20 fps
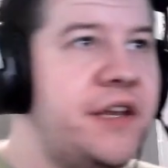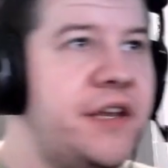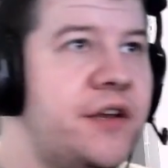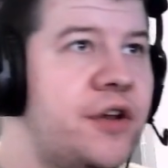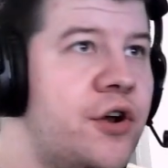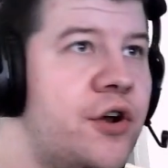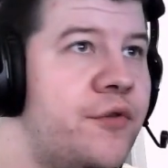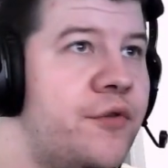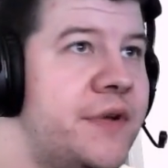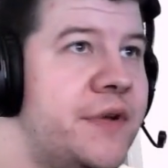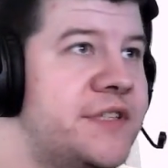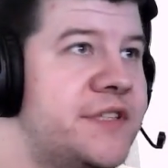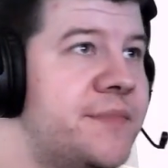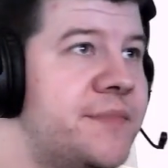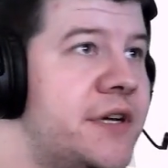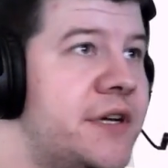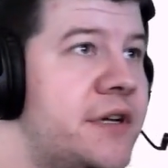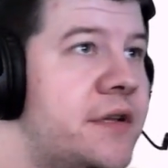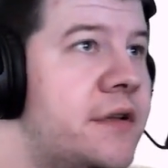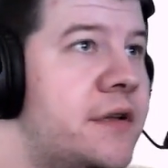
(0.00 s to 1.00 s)

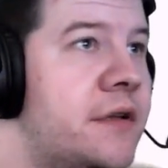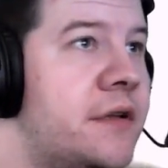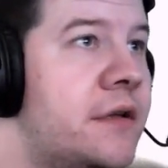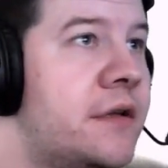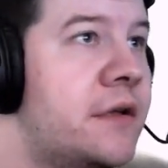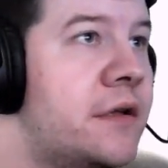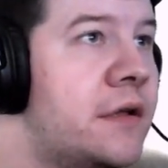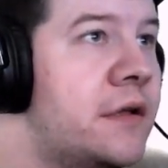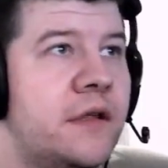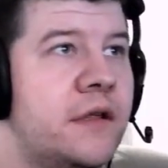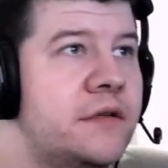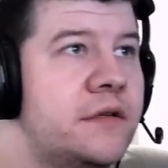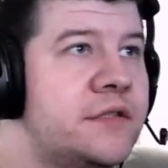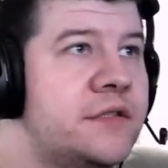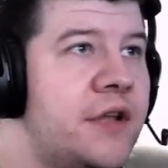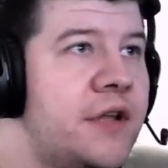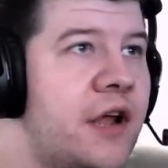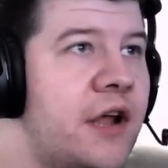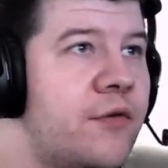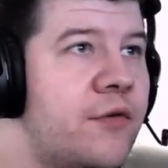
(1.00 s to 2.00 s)
charisma. So
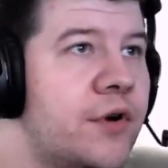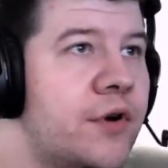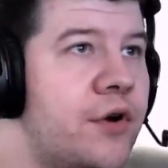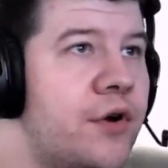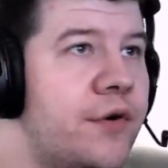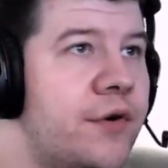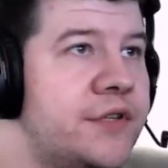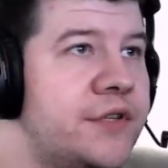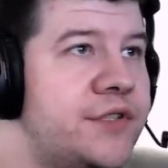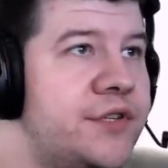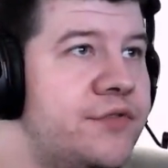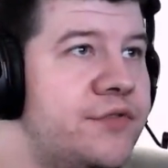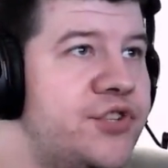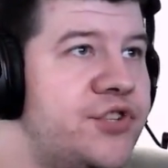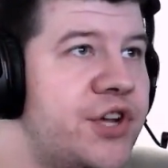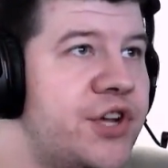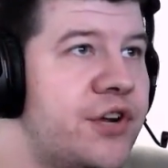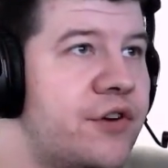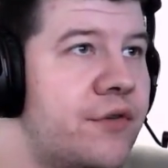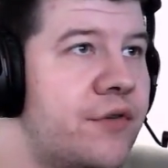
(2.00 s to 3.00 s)
now we're going to
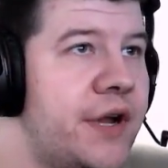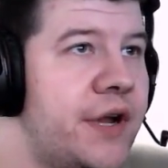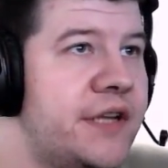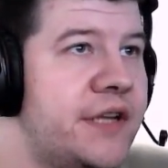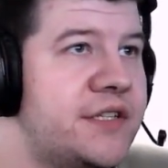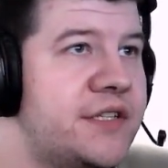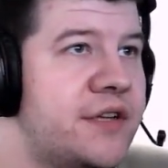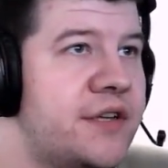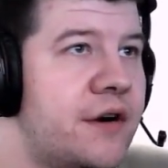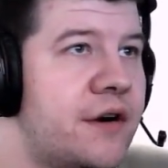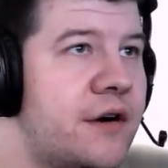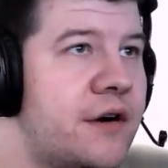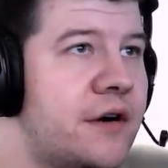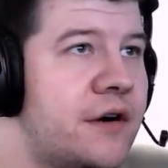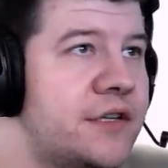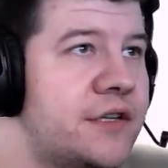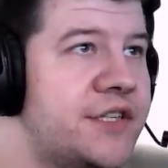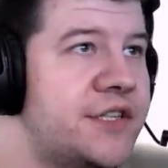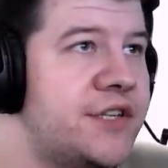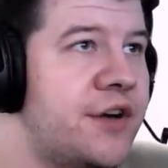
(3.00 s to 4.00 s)
generate our
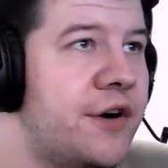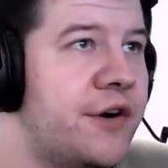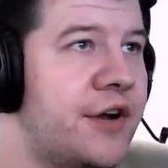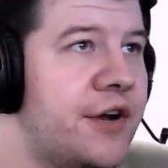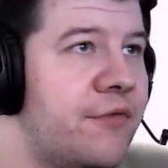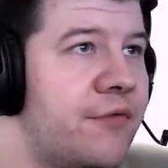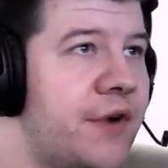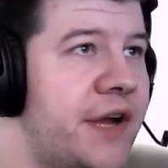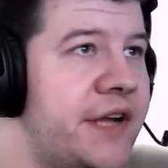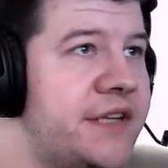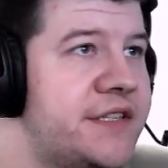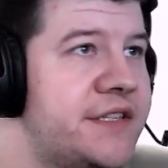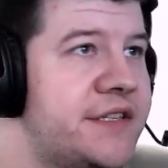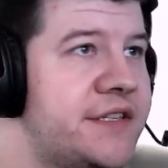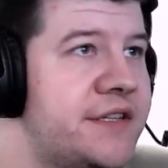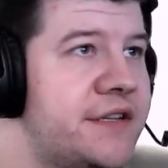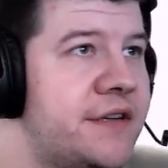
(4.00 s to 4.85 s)
starting race.